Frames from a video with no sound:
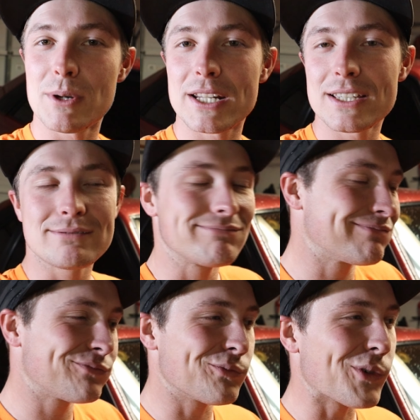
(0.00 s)
money,
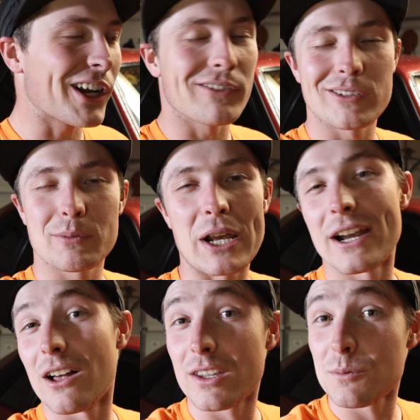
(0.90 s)
whatever,
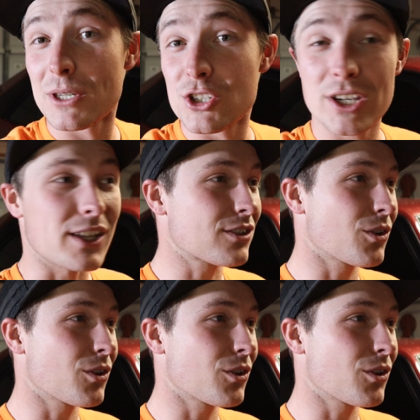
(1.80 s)
and I'll give me a chance.